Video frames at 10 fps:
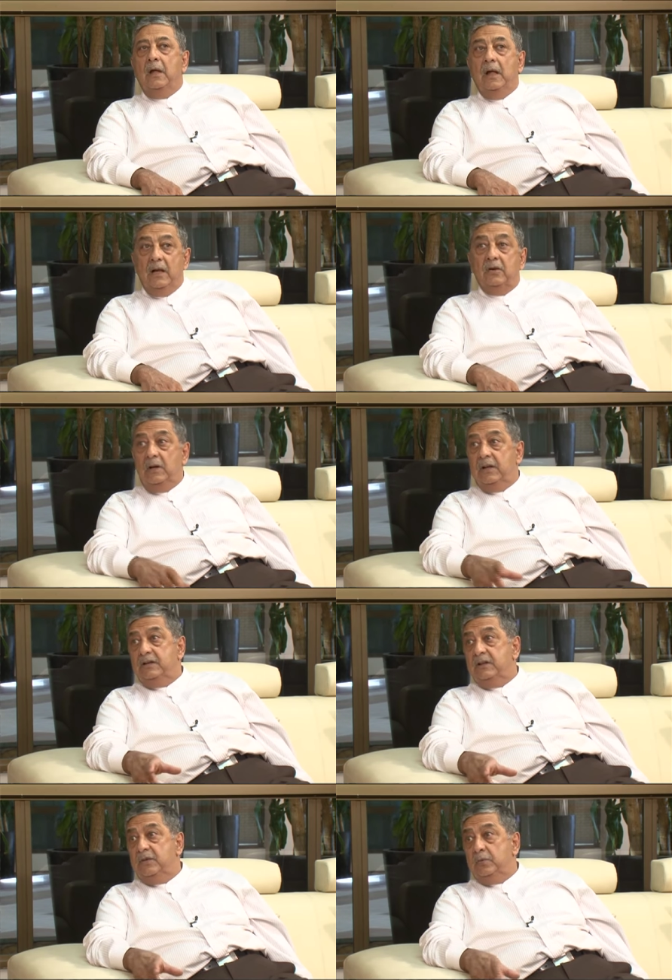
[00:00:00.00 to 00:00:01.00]
Egg
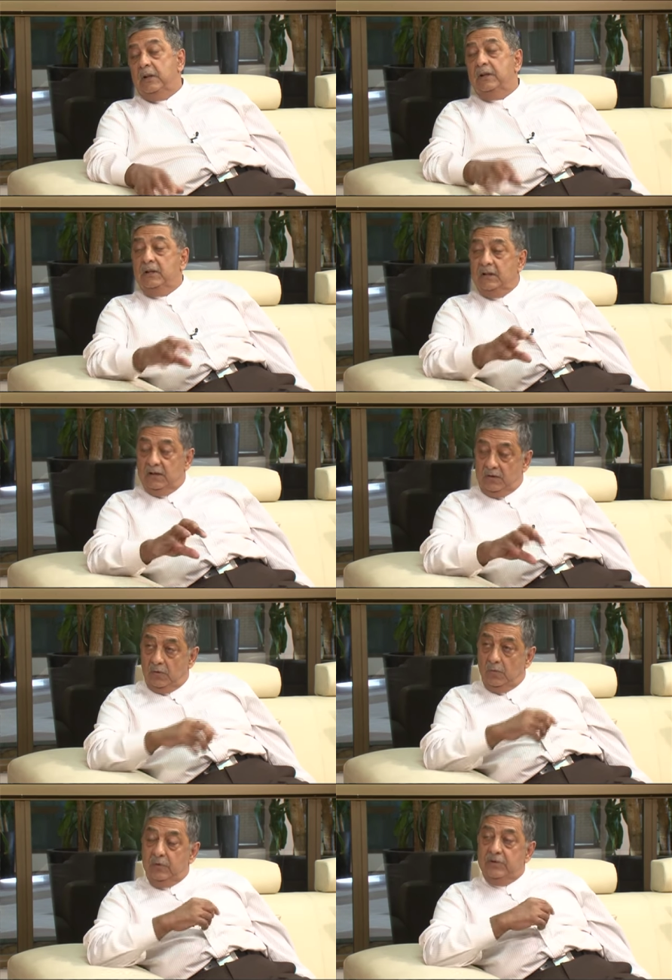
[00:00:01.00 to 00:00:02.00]
collection is when
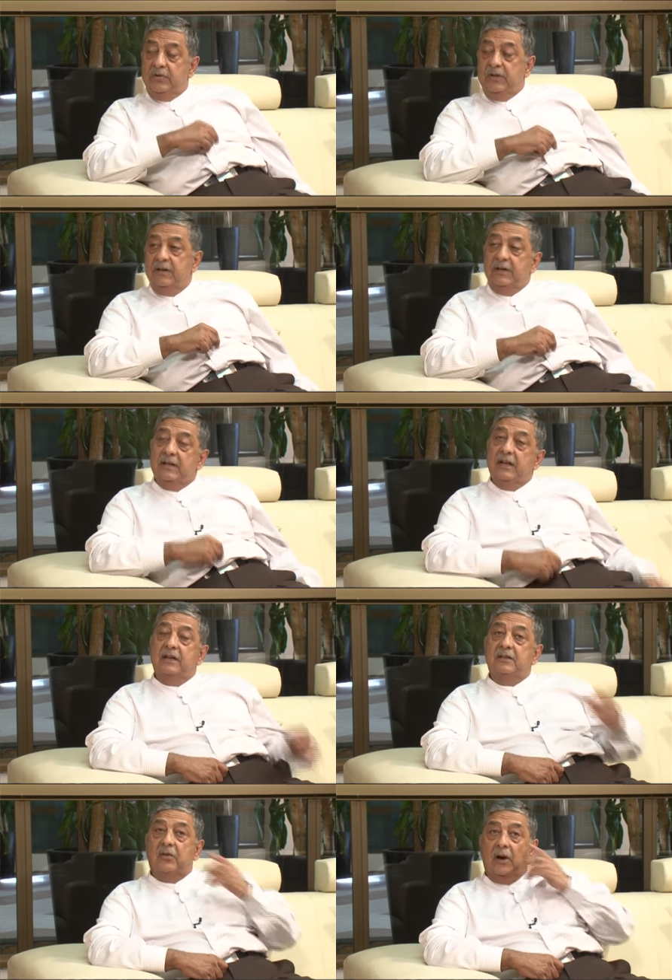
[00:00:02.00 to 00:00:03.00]
we trigger it and
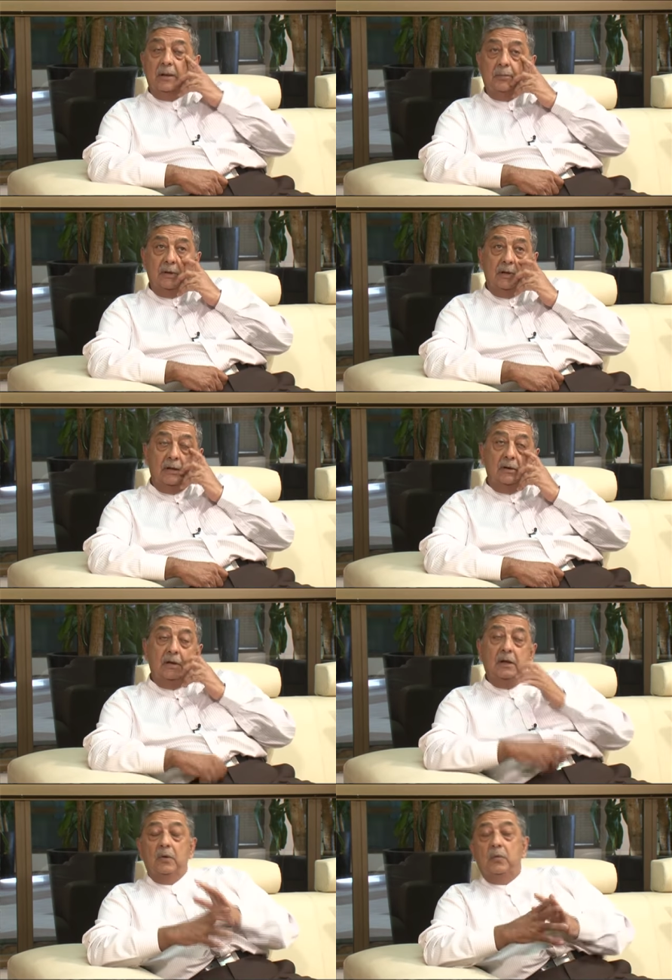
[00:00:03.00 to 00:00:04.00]
it's ripe, and then
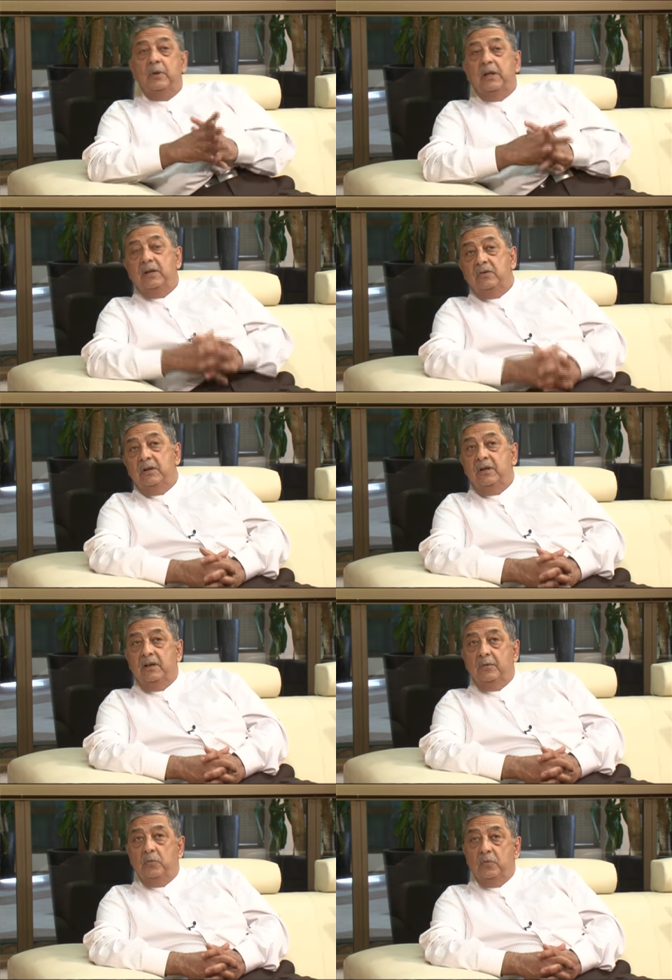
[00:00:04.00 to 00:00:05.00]
we actually
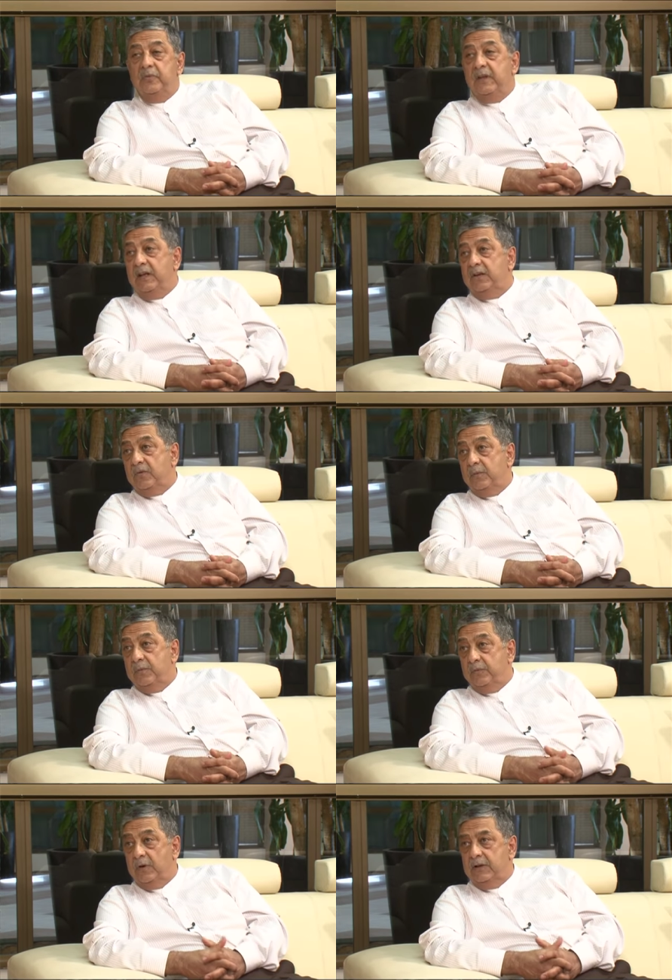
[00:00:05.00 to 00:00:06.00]
remove the eggs from
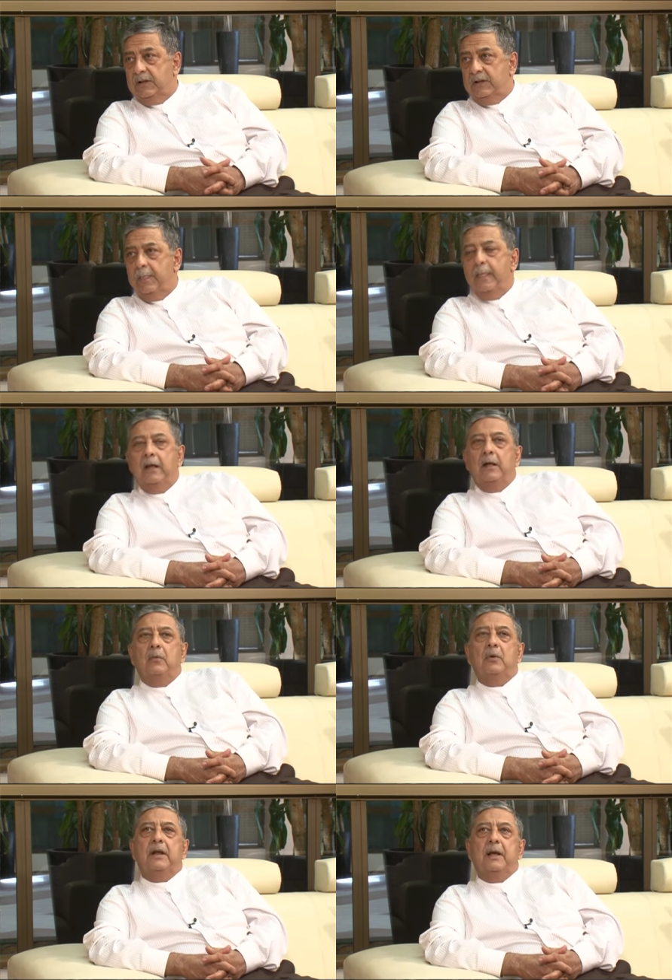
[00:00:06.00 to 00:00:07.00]
the follicle.
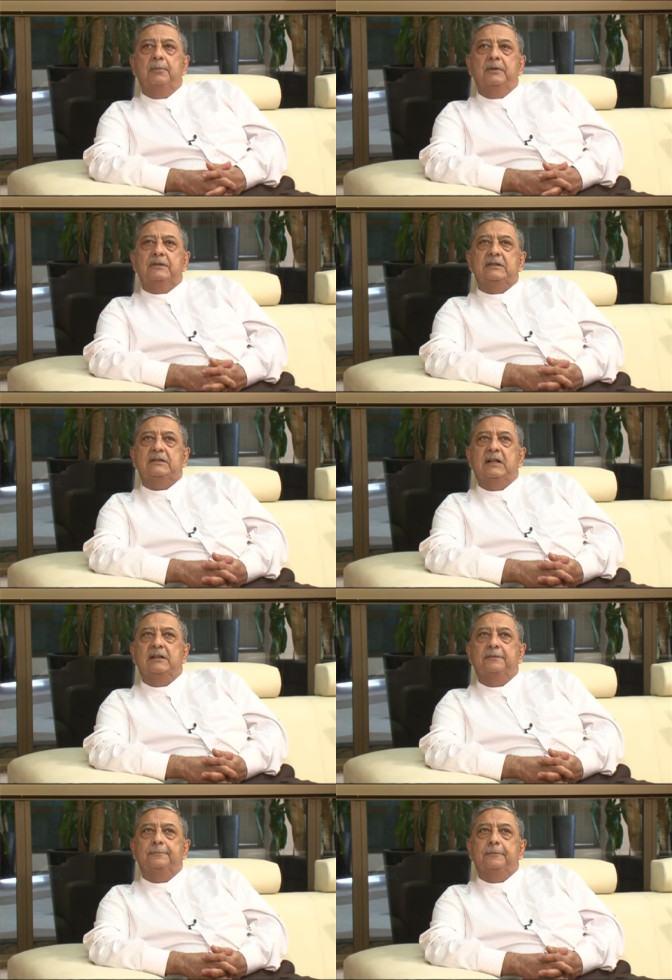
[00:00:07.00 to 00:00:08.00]
What happens is that
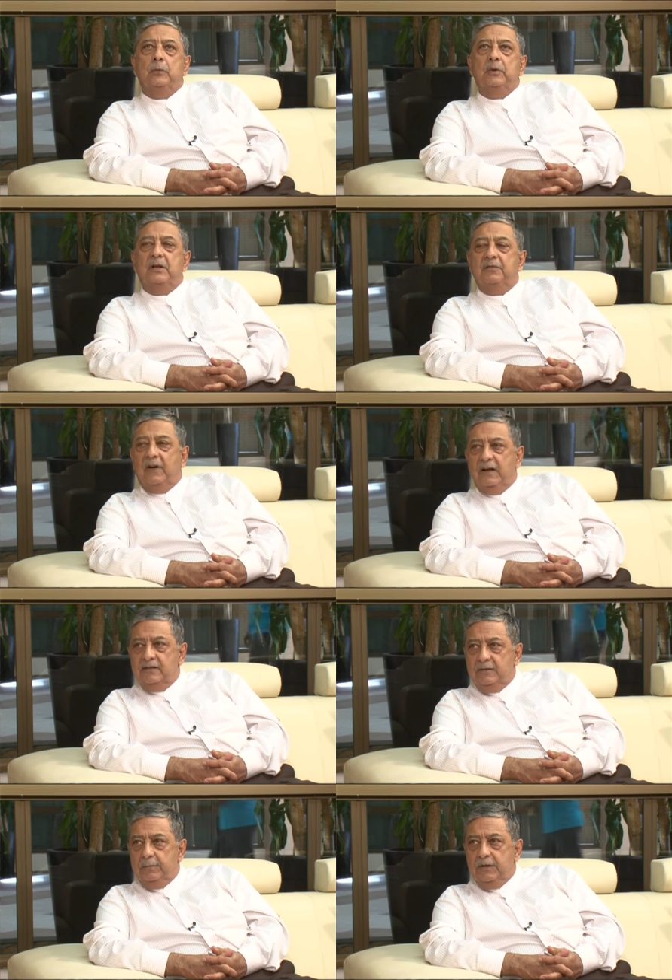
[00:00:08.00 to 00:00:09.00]
we
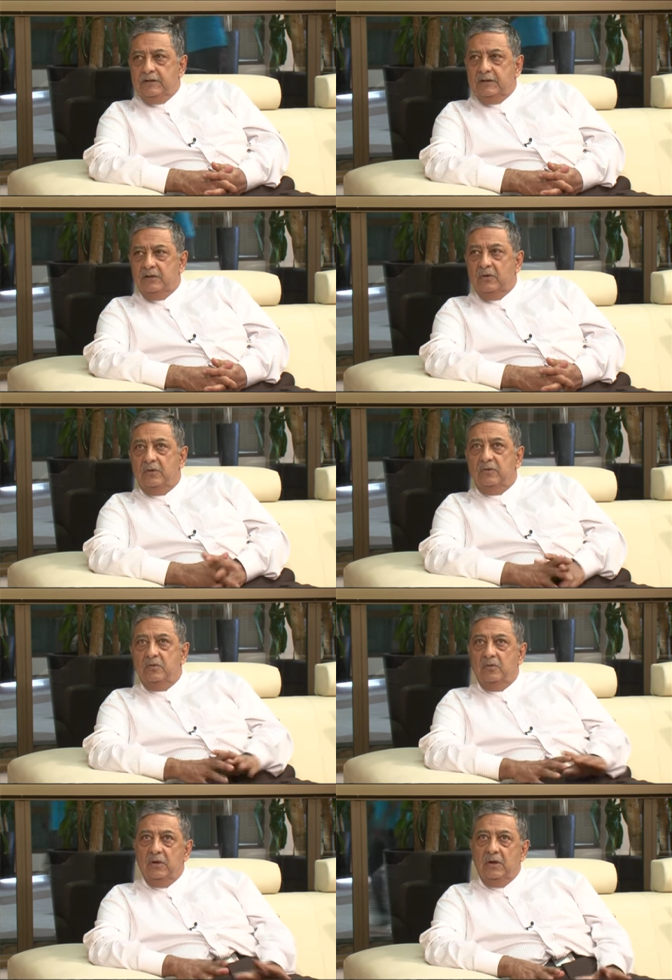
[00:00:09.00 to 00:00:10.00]
advise the patient not
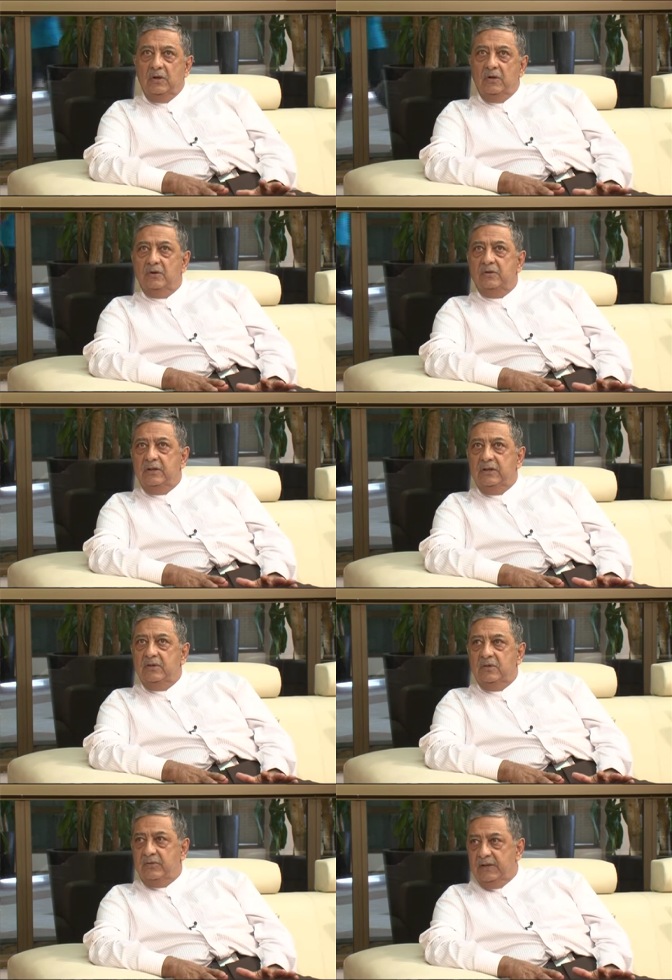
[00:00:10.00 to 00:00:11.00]
to
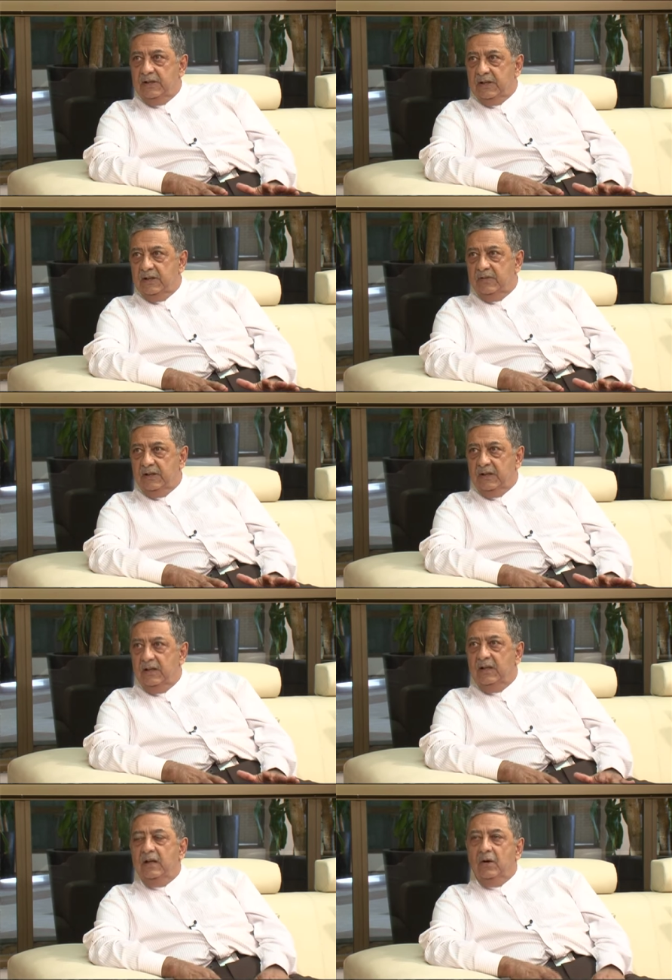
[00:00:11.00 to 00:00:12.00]
eat or drink anything
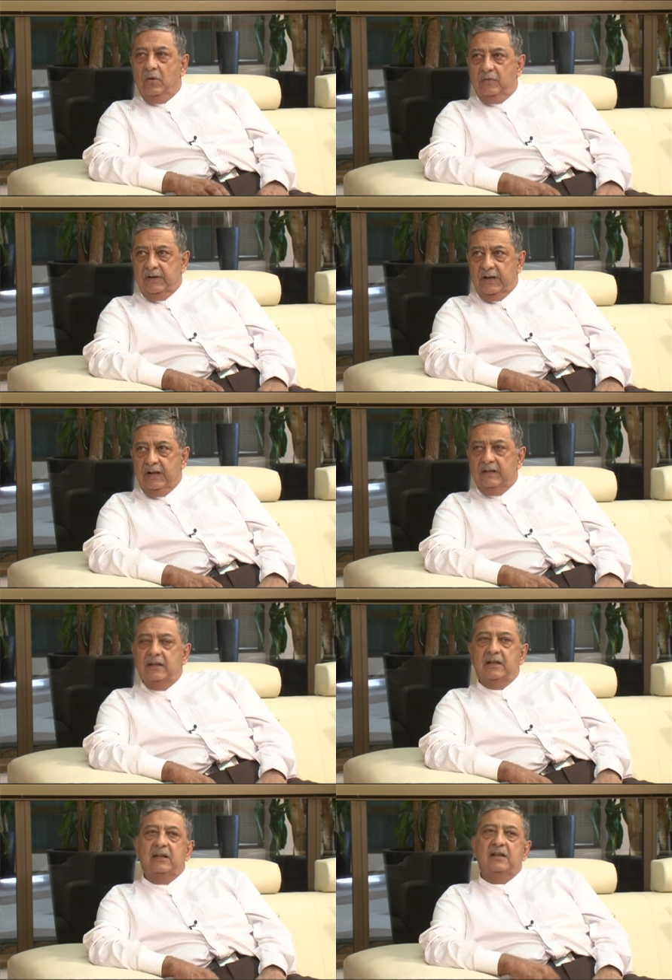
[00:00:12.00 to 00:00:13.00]
overnight,
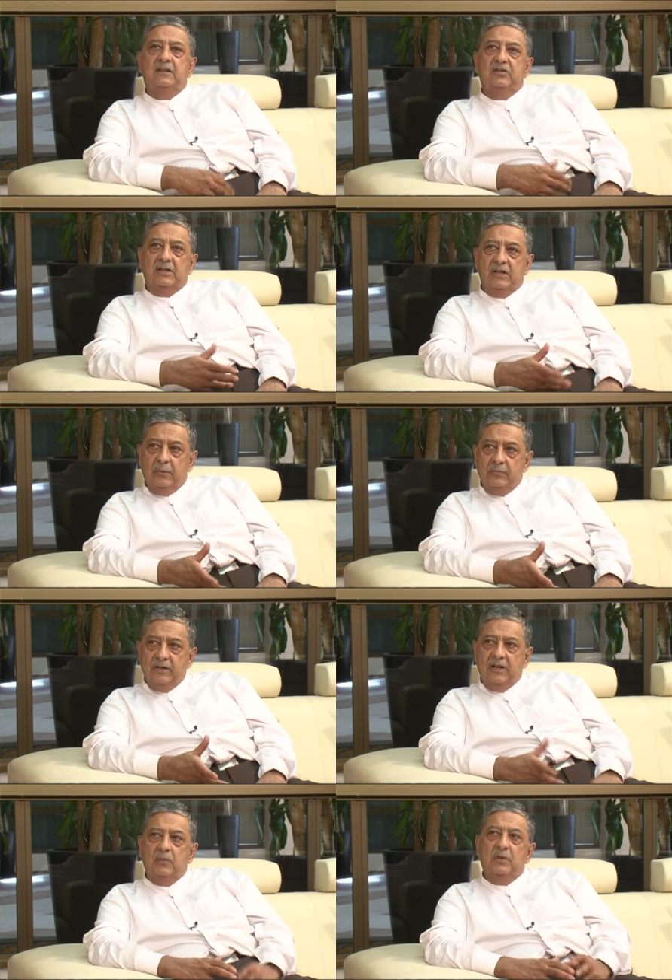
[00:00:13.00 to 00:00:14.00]
and then she comes
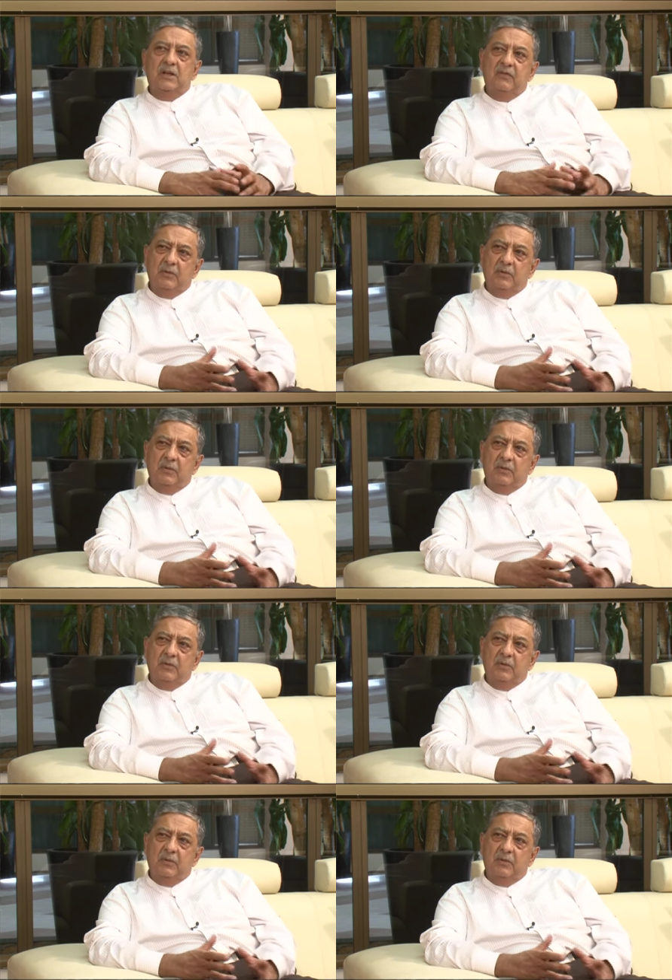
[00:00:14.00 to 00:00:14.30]
in and we give